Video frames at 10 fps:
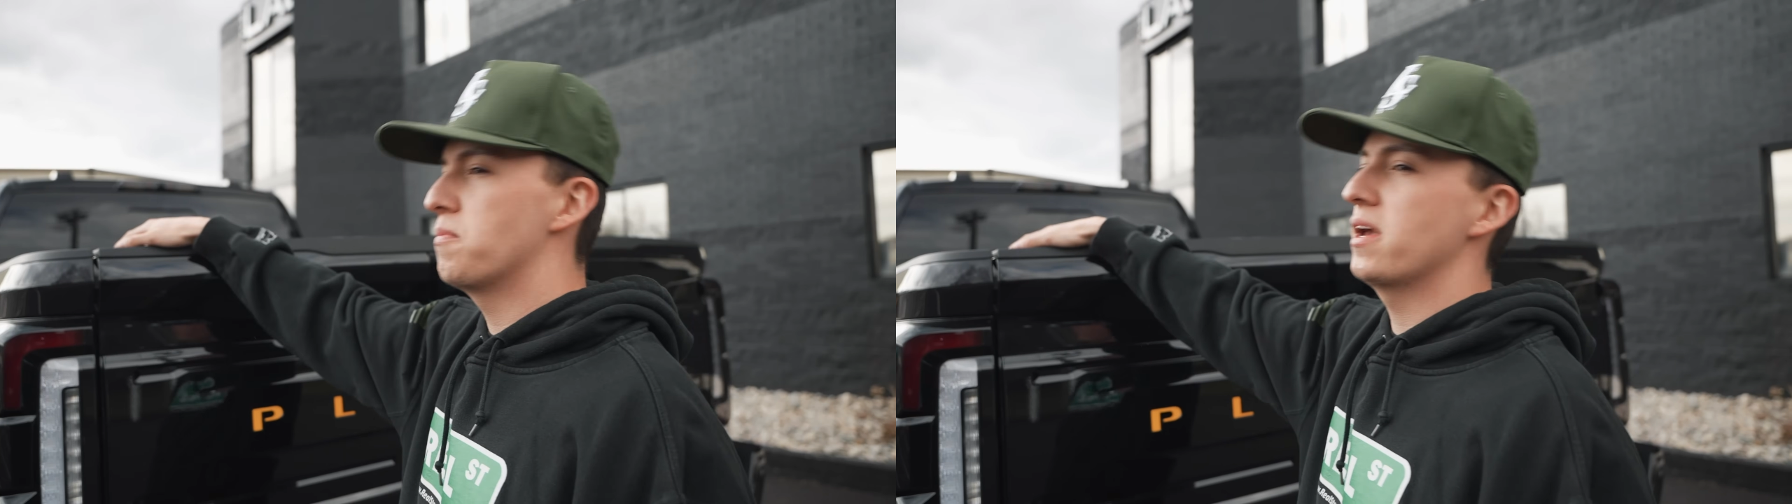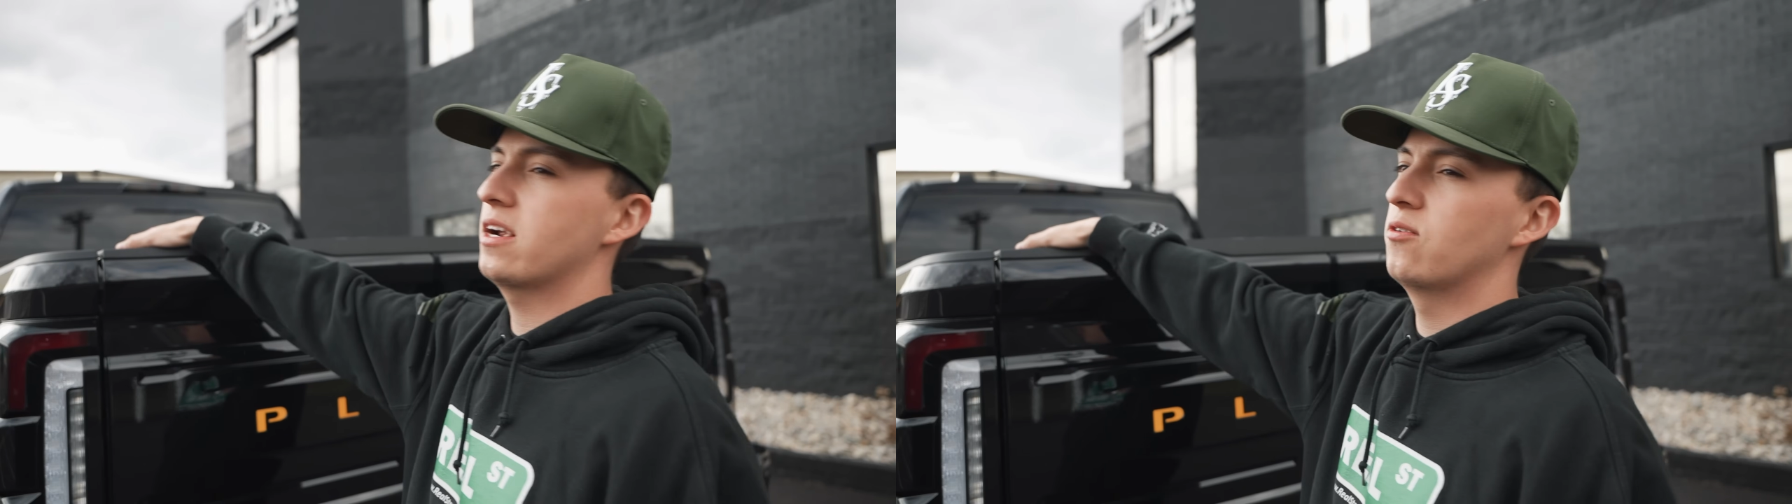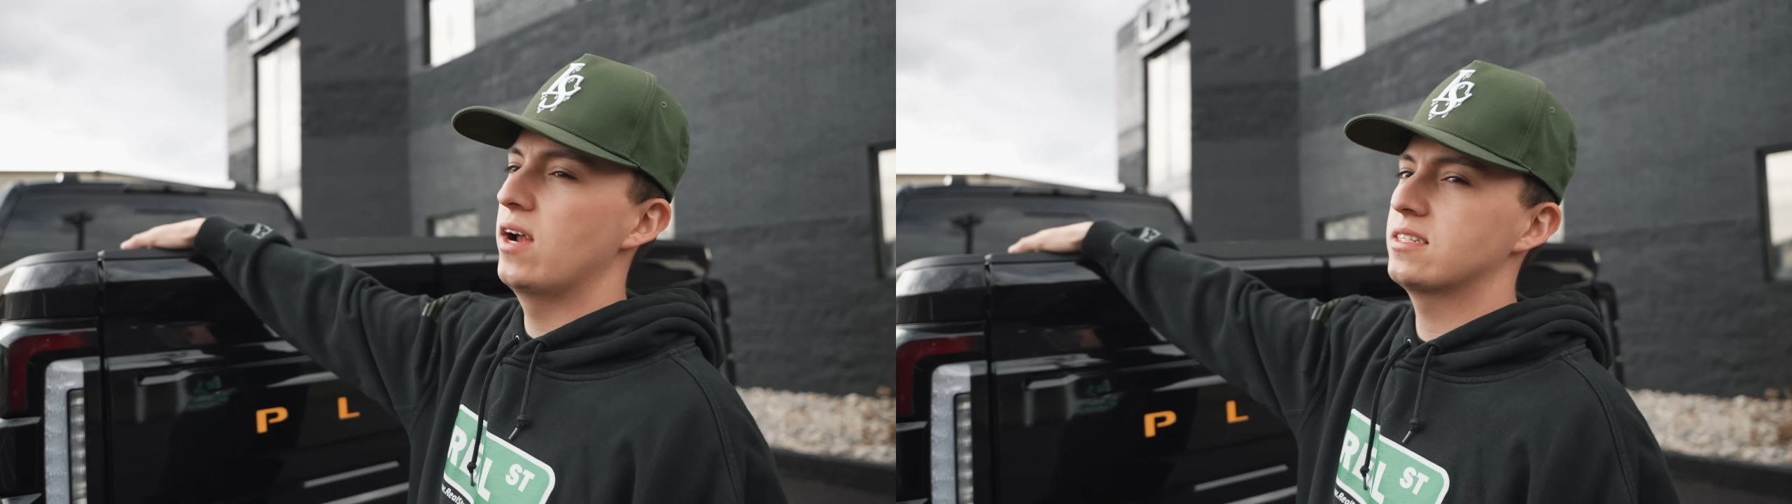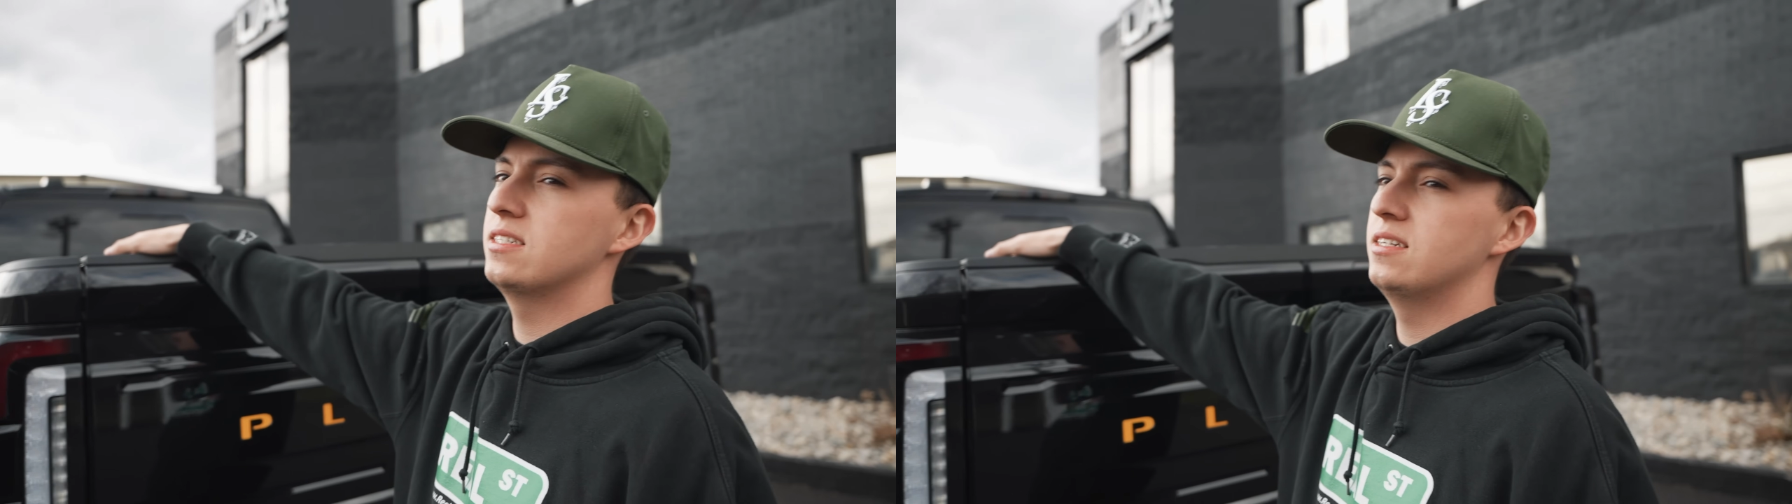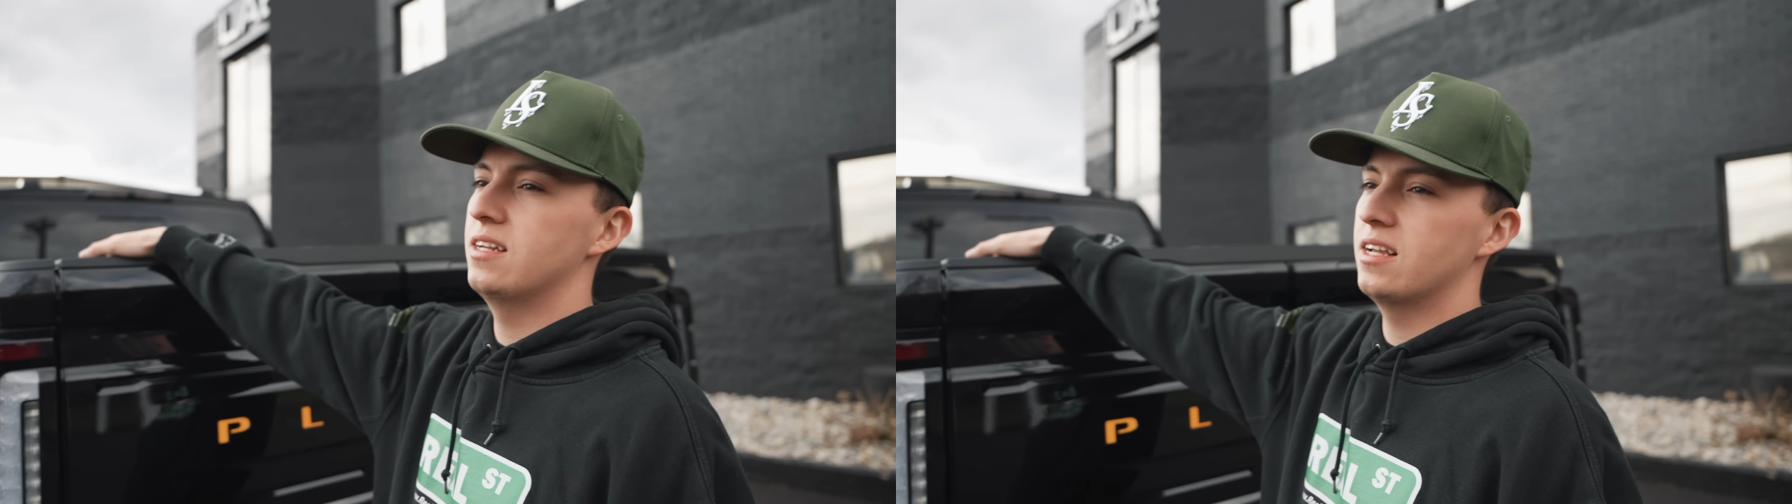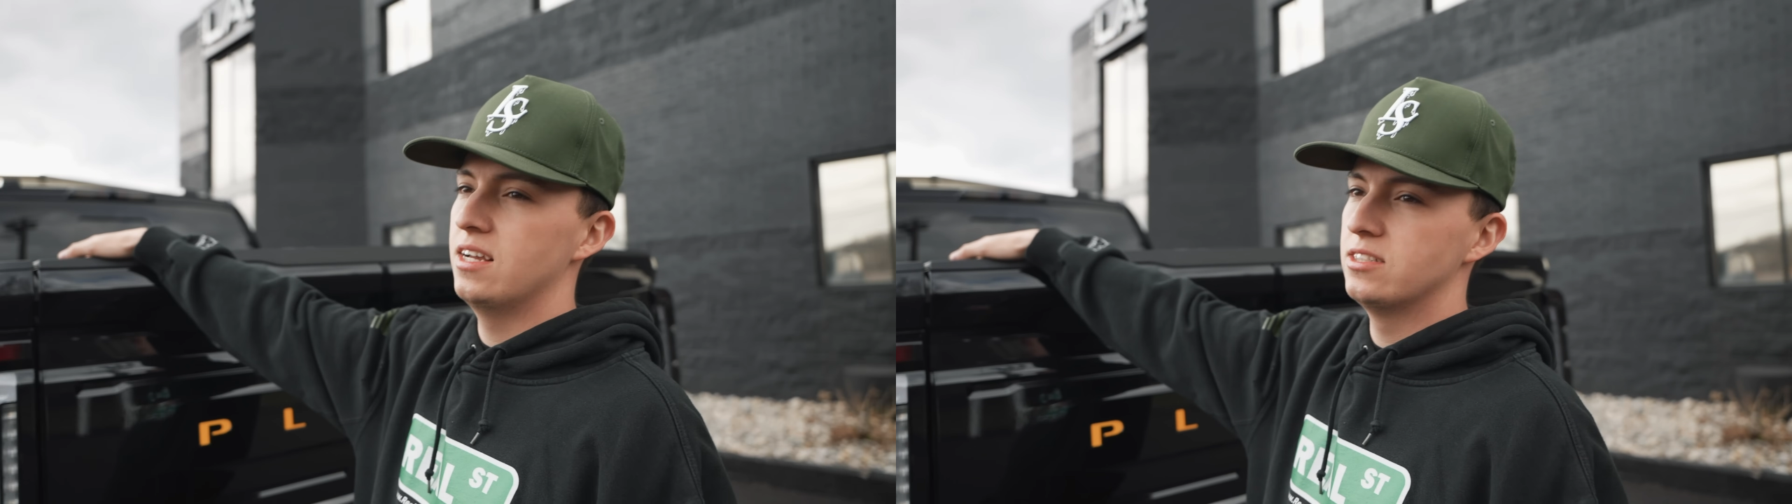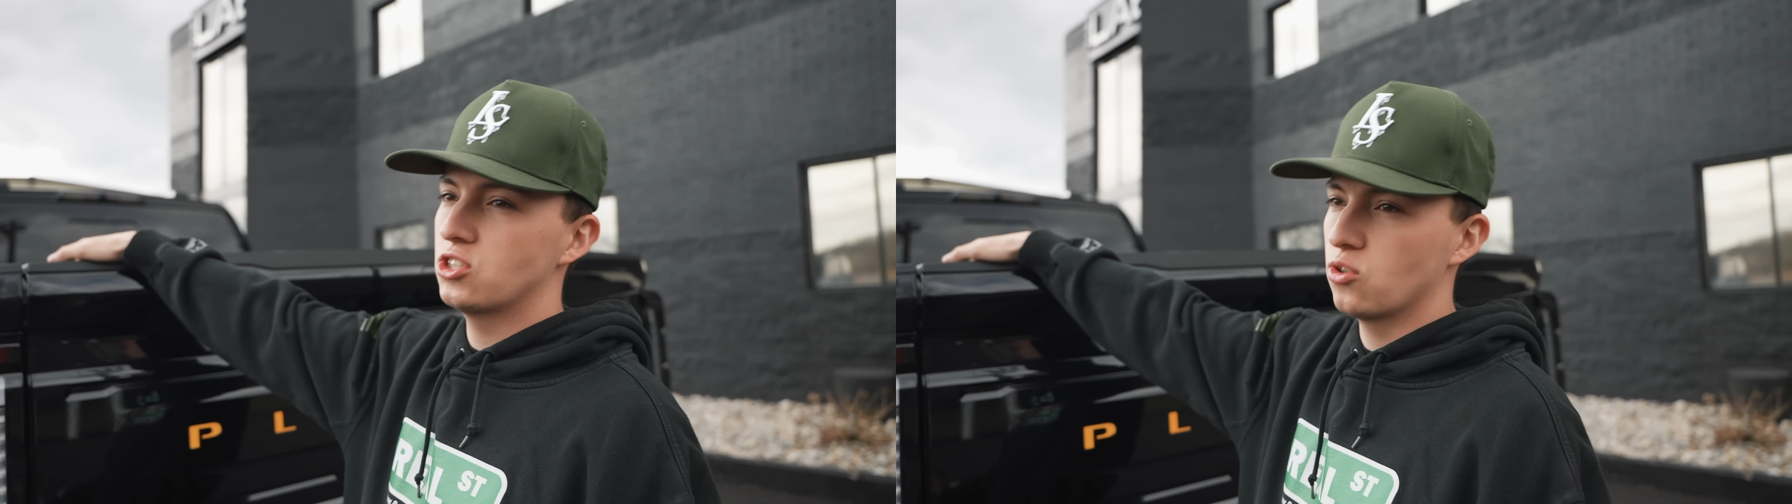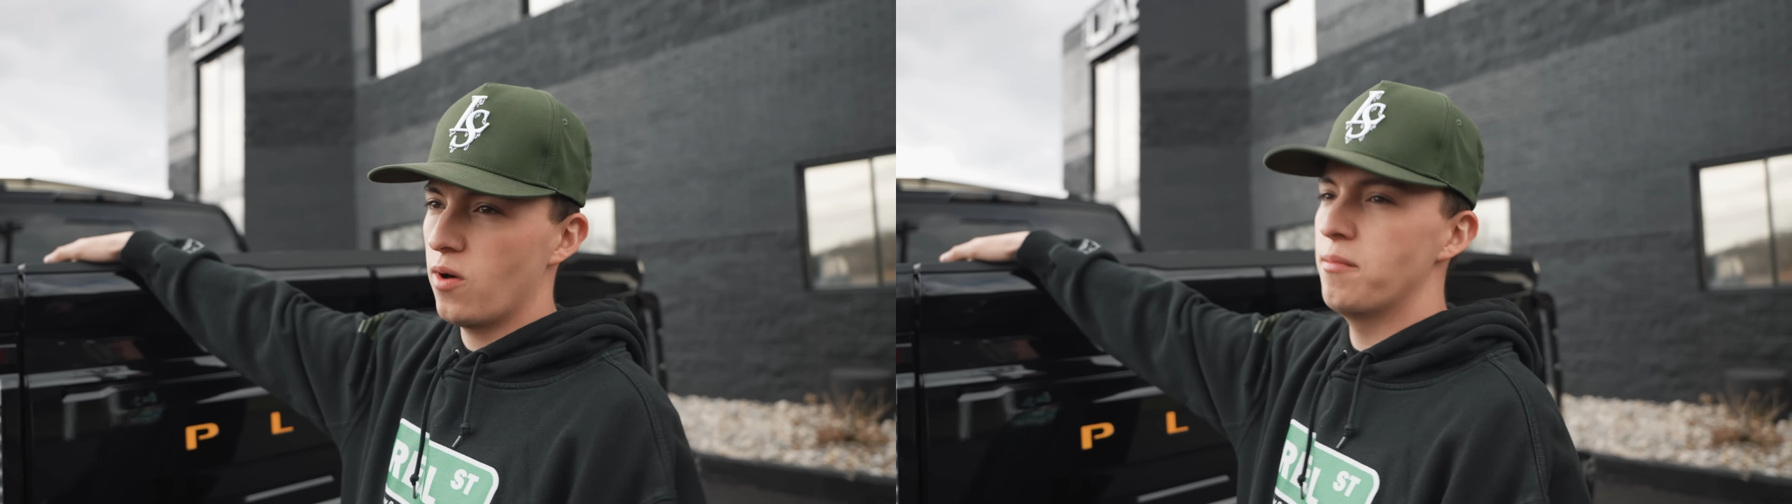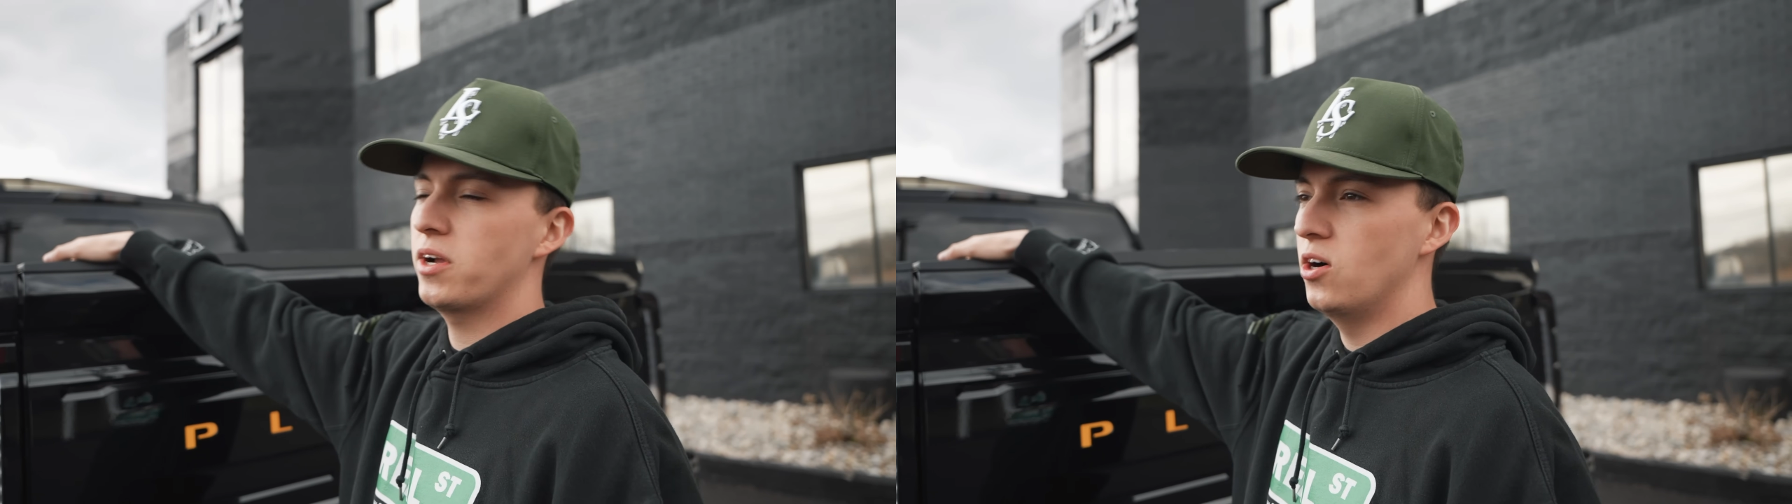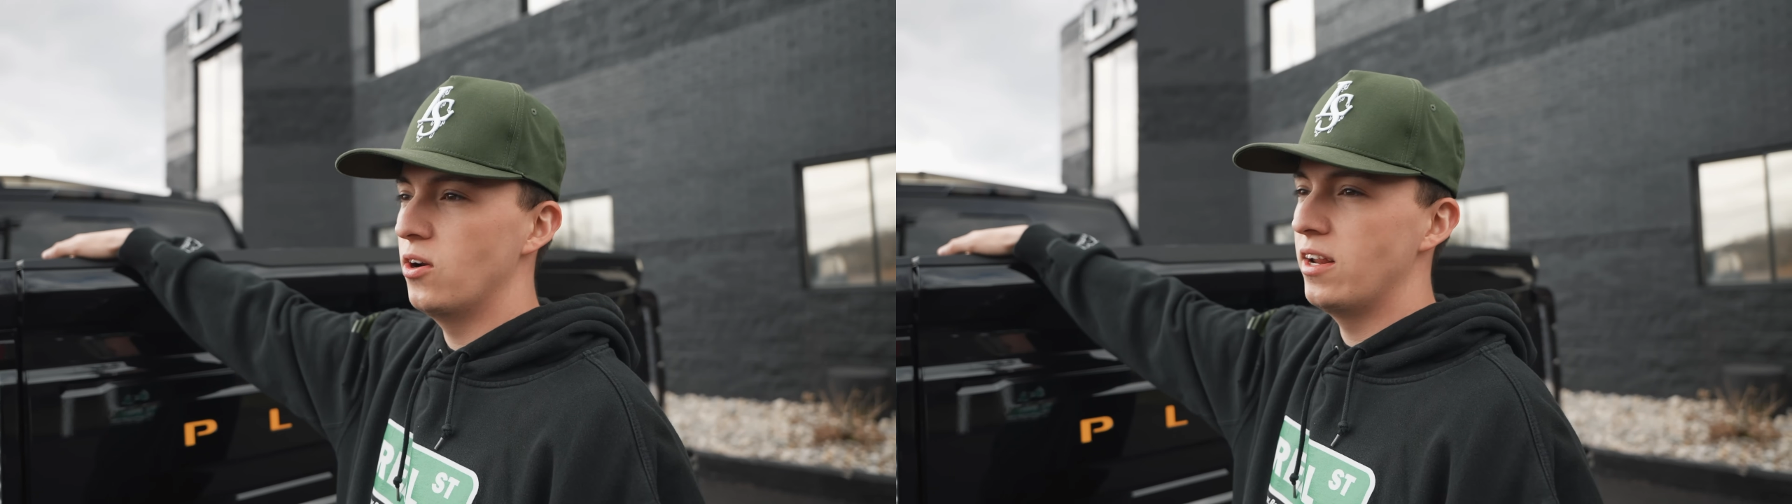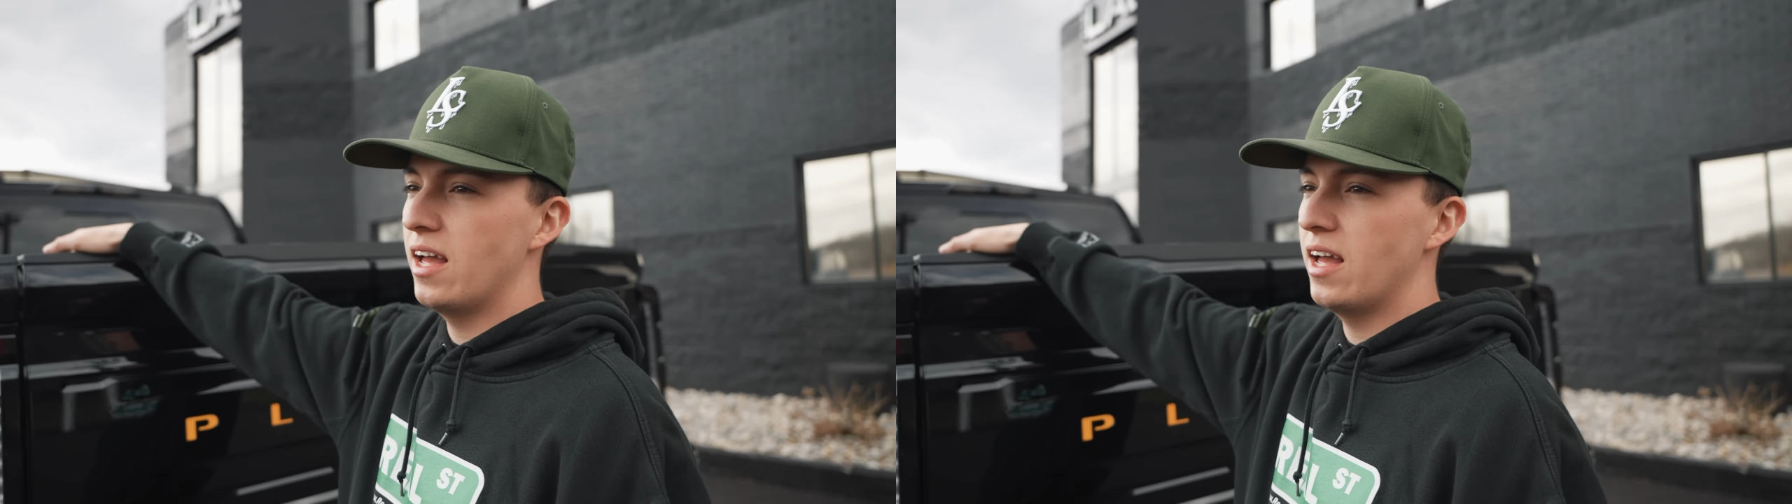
paint corrected, ceramic coated,